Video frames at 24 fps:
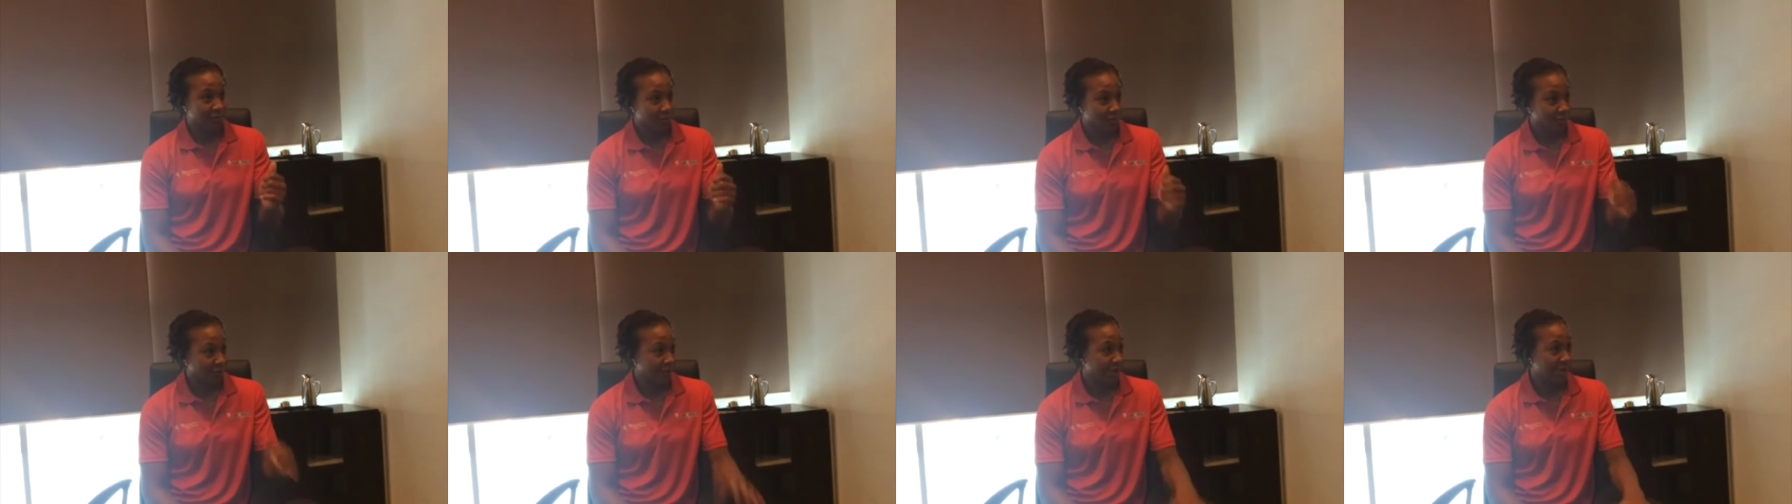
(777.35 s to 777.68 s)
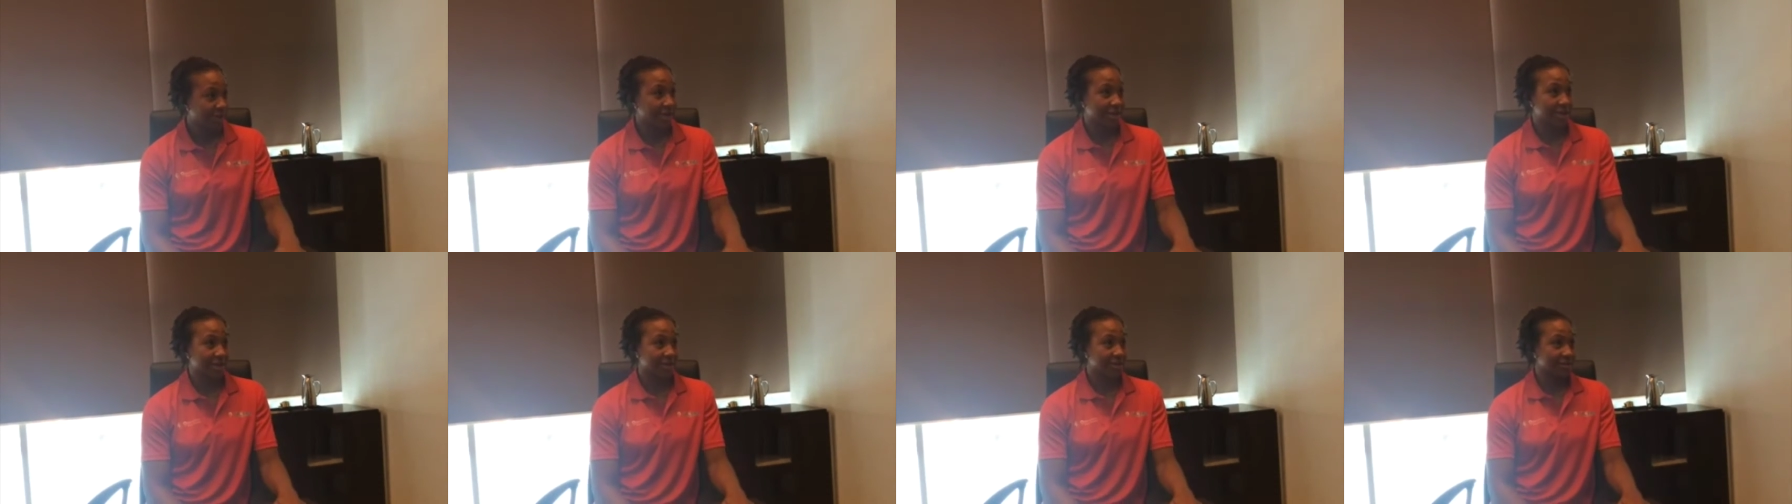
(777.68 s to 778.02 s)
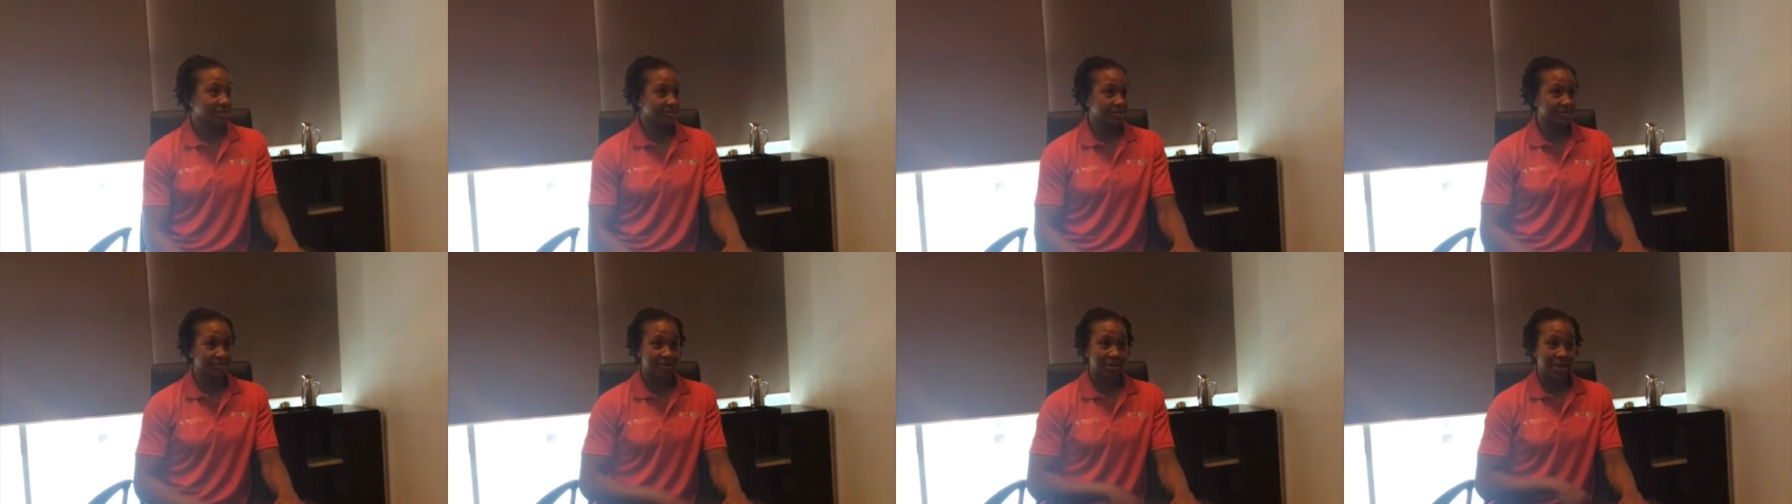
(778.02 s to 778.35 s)
we get
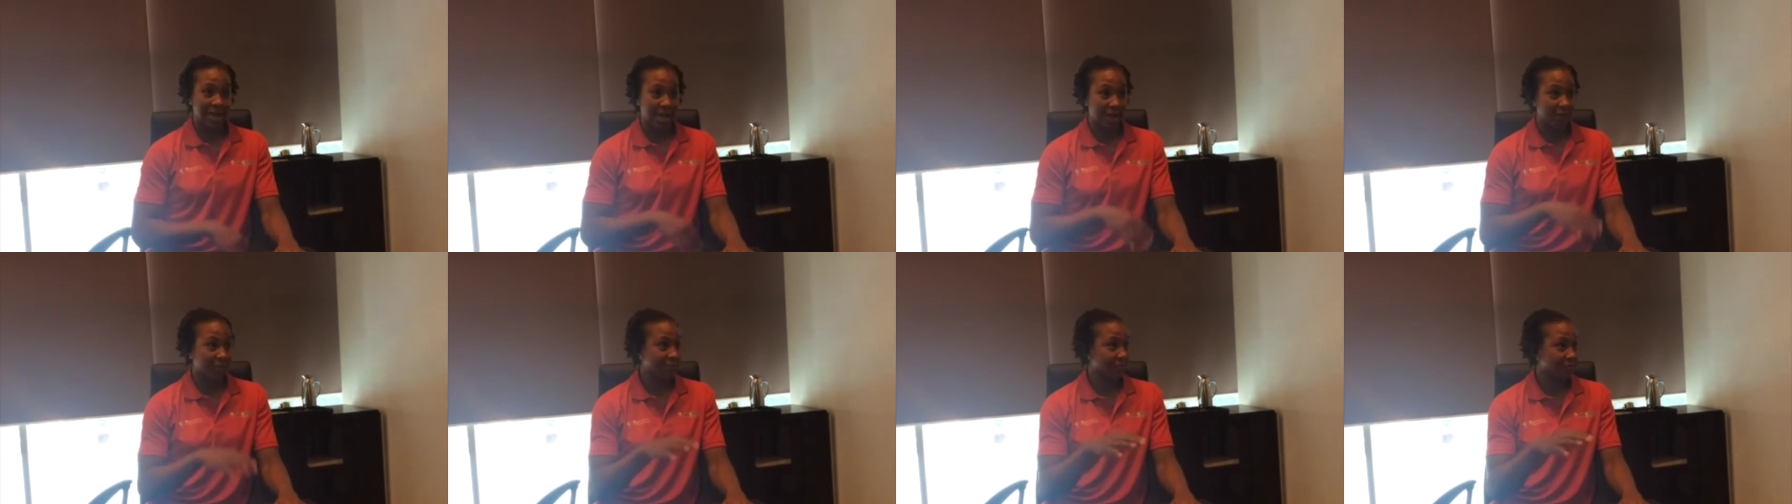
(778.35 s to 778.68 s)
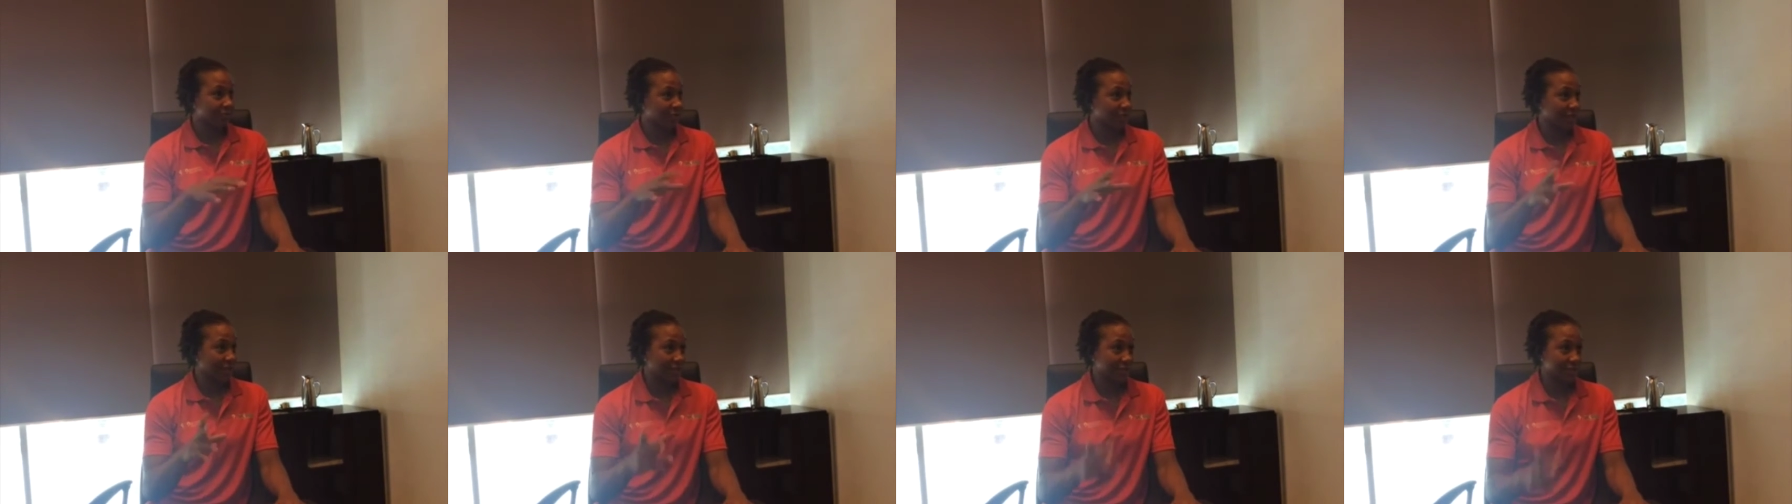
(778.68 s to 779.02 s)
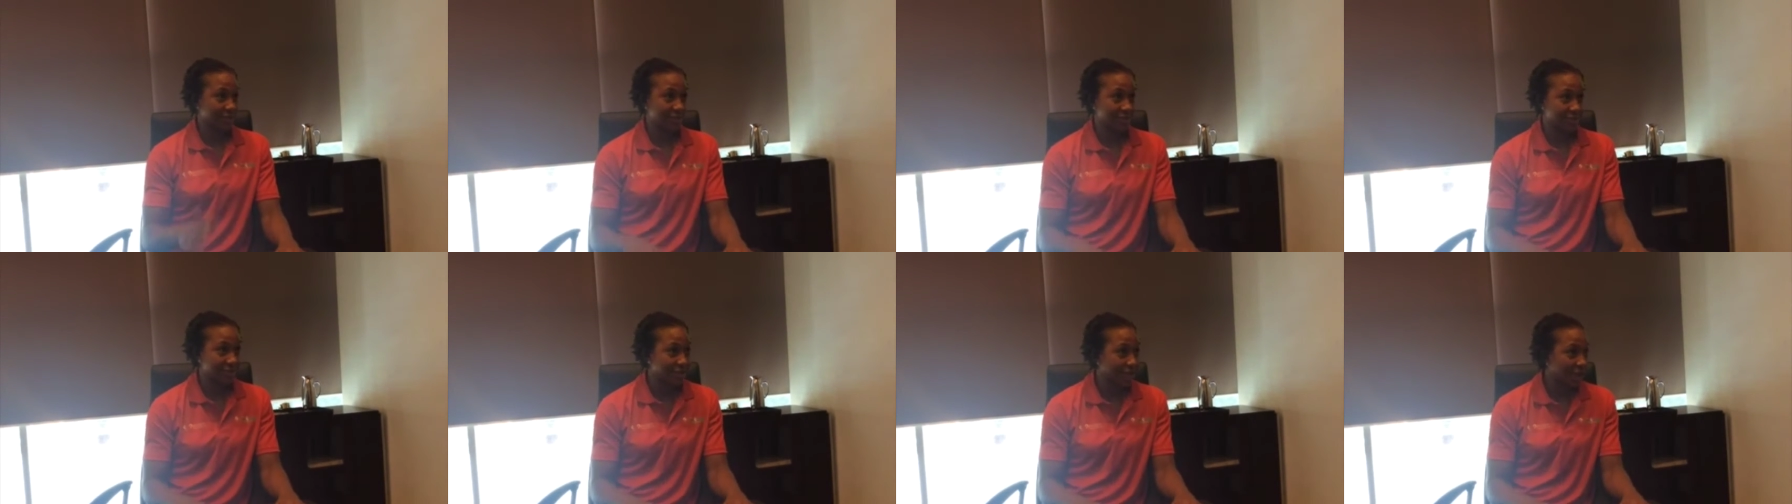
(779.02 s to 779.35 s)
out in like
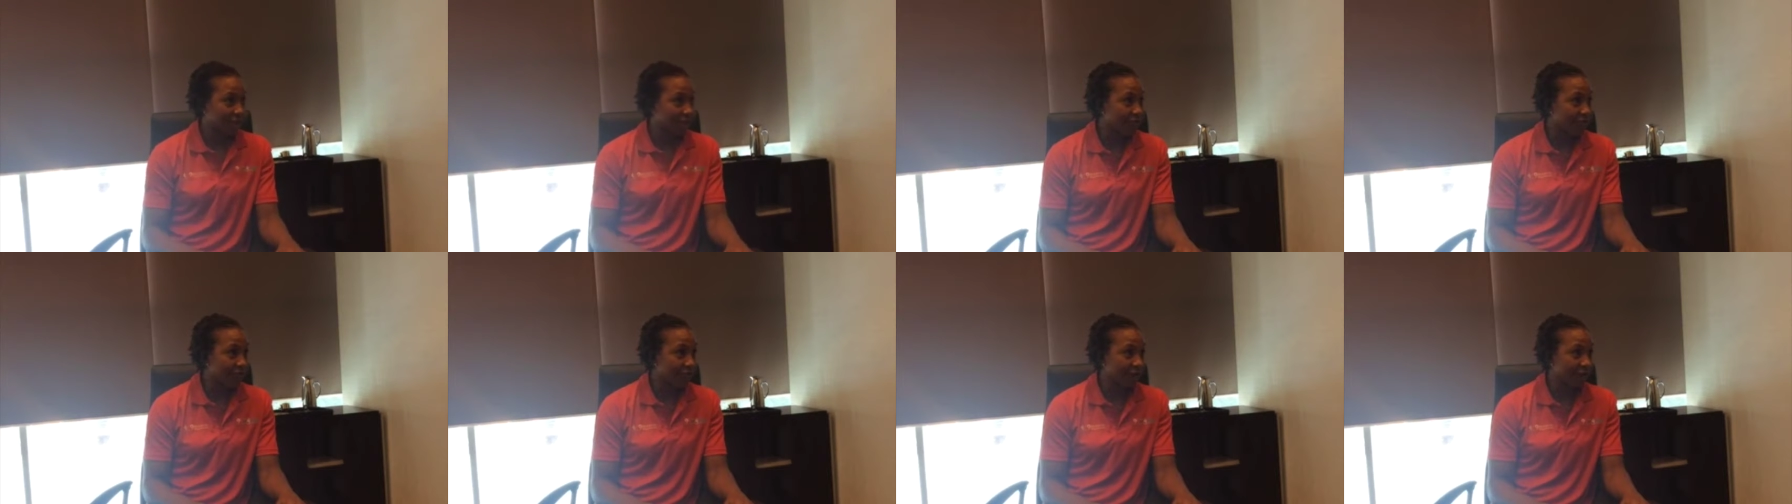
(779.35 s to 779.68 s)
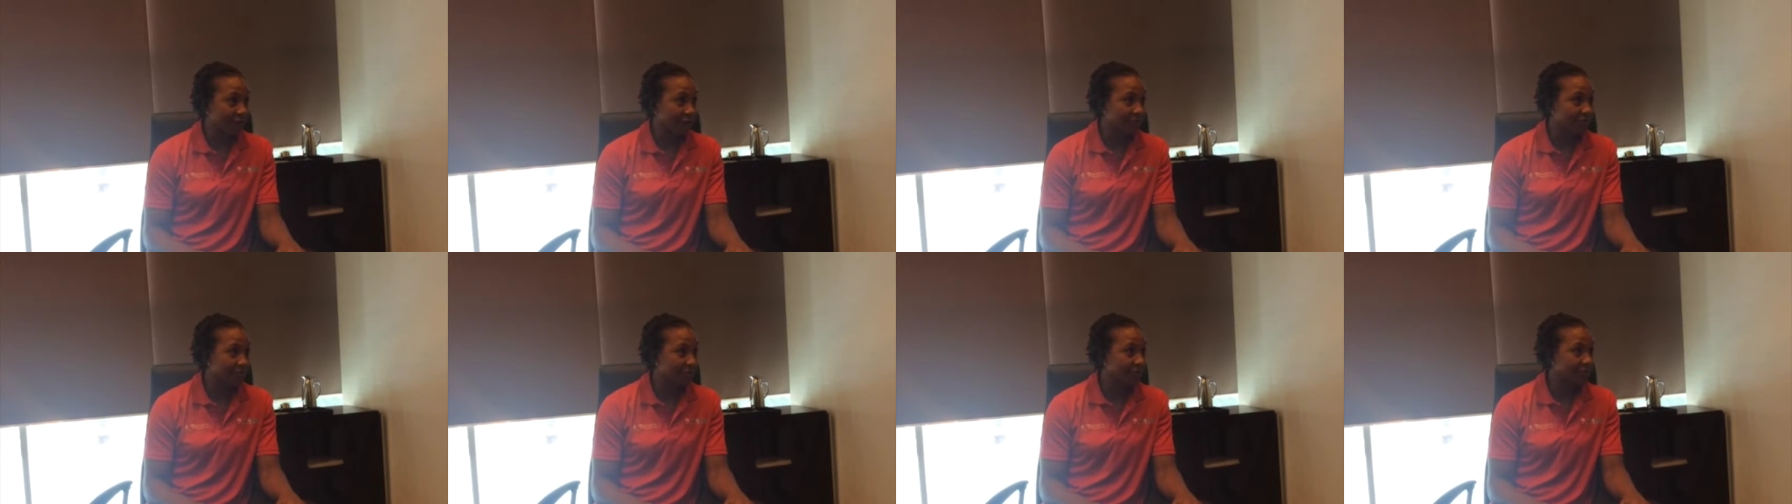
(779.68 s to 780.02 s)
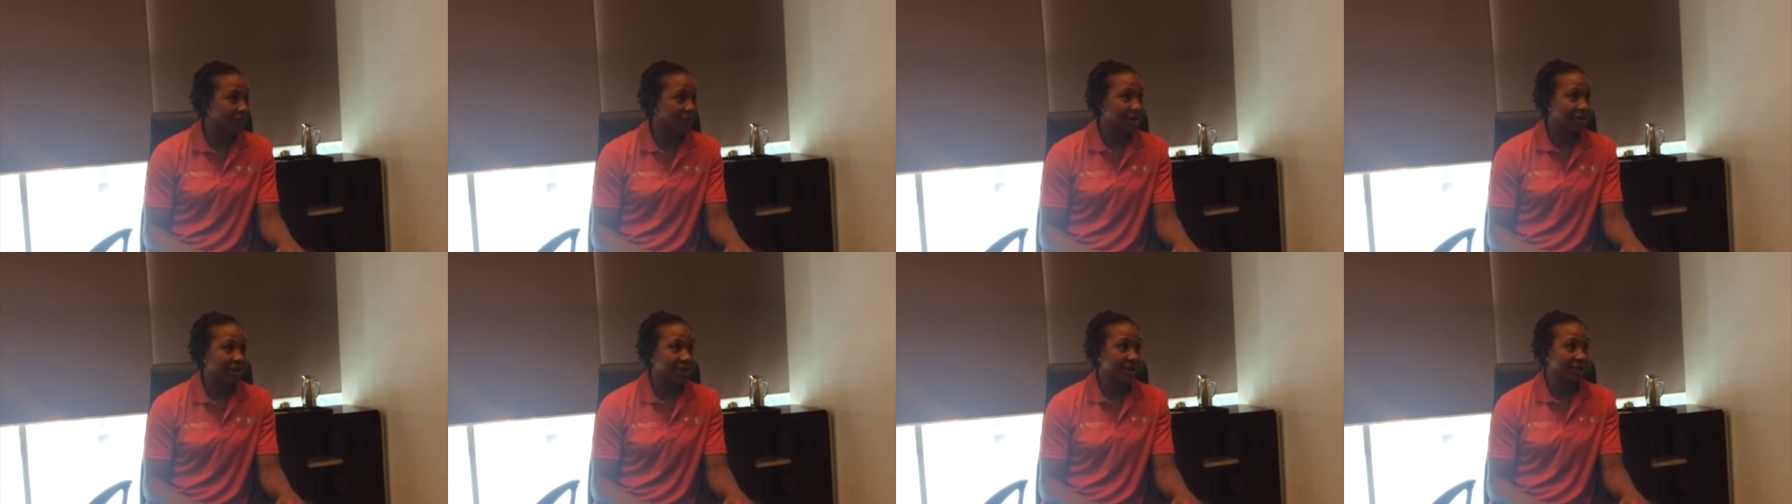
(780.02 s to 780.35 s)
the second round, yeah,
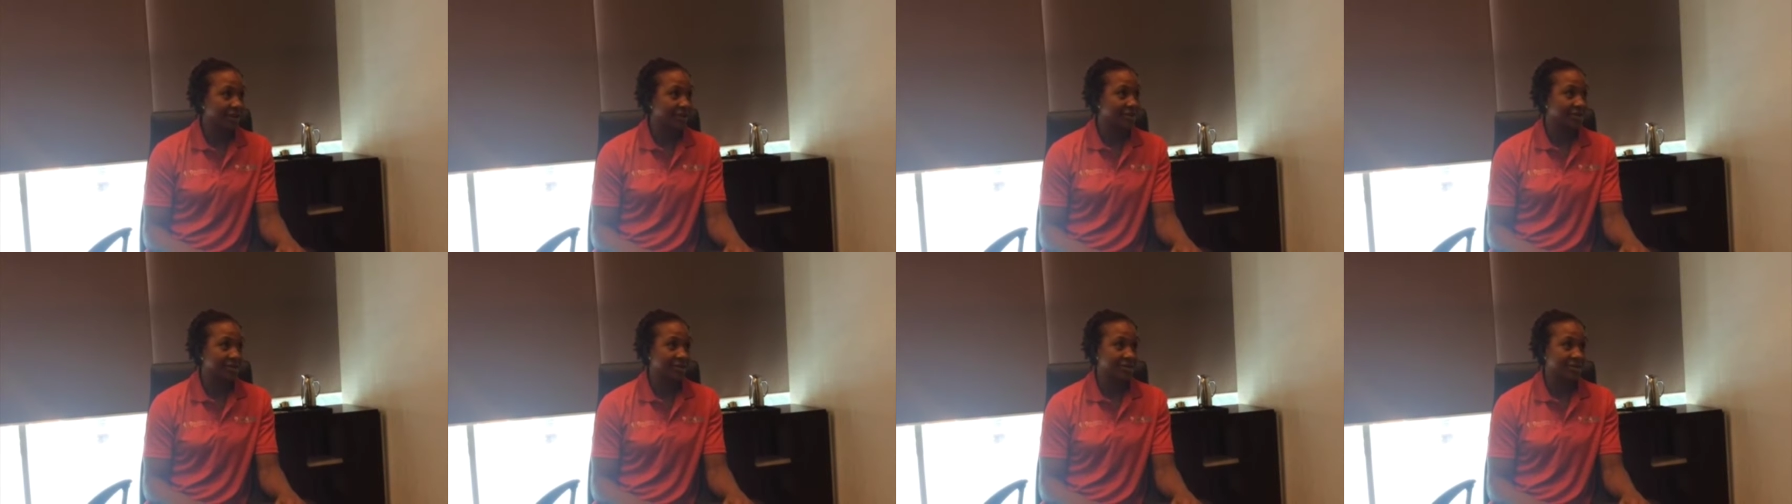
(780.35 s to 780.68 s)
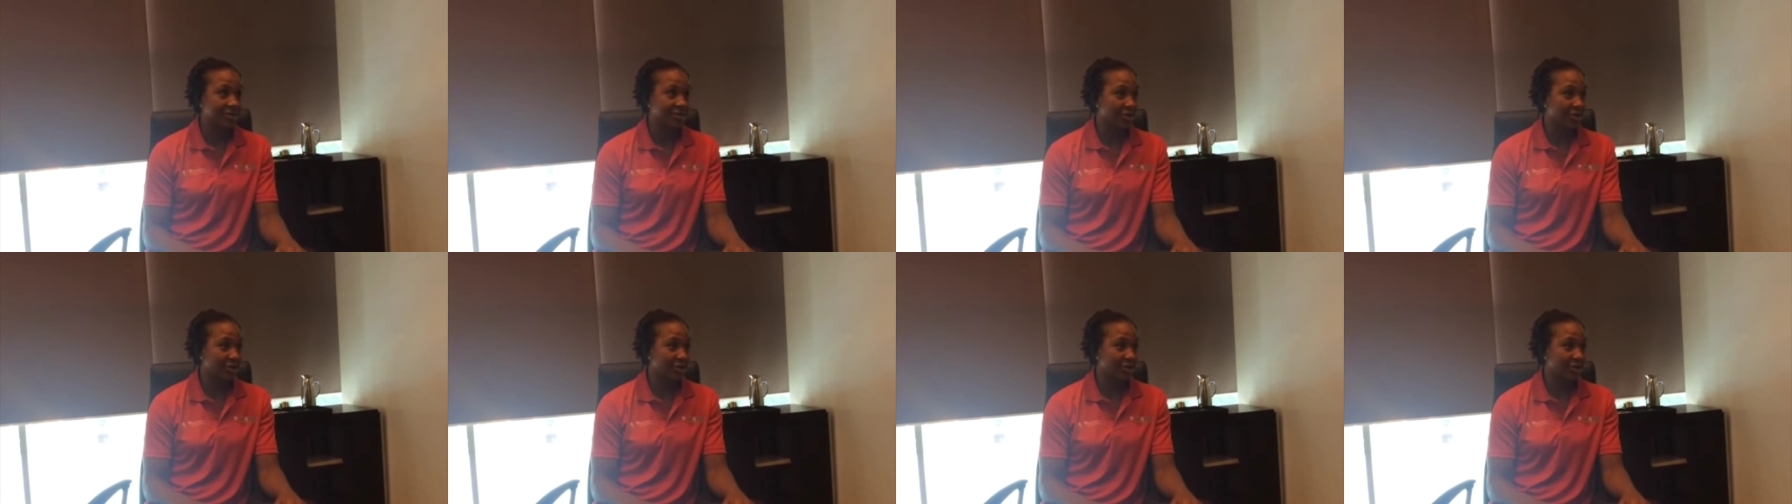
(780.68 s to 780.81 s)
and yeah.